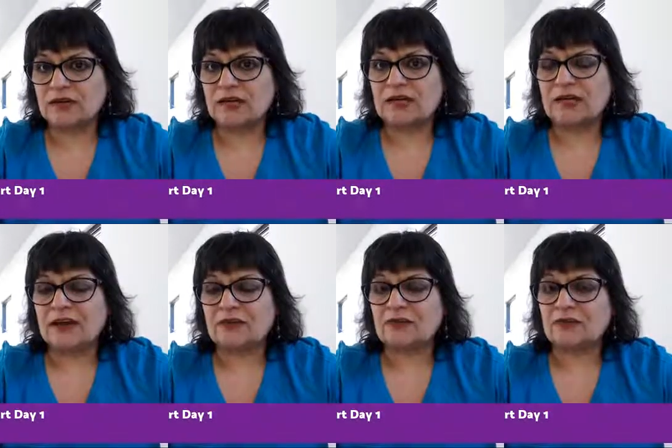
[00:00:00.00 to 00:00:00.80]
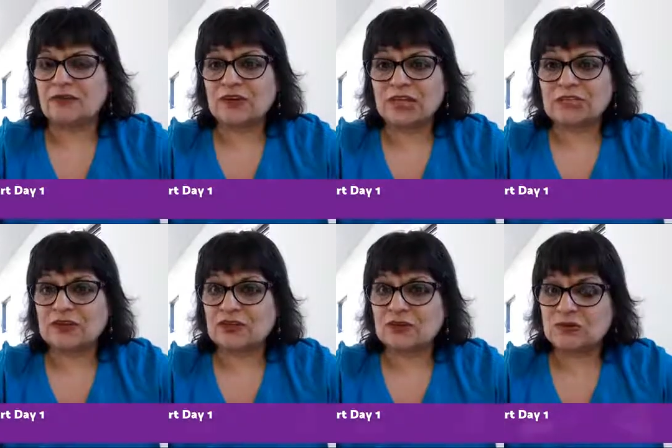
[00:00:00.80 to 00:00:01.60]
Now, don't forget
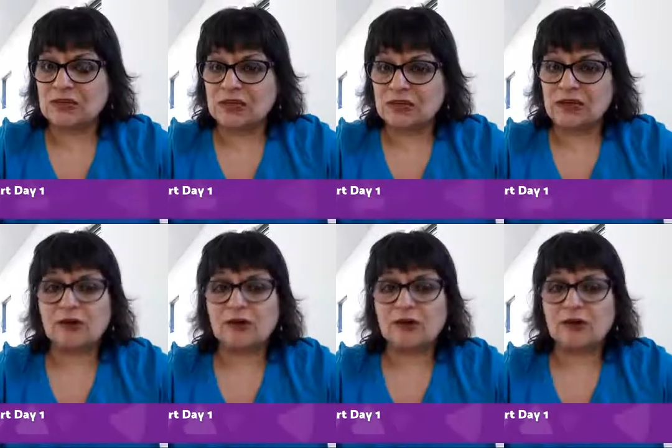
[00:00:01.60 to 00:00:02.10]
to tune in.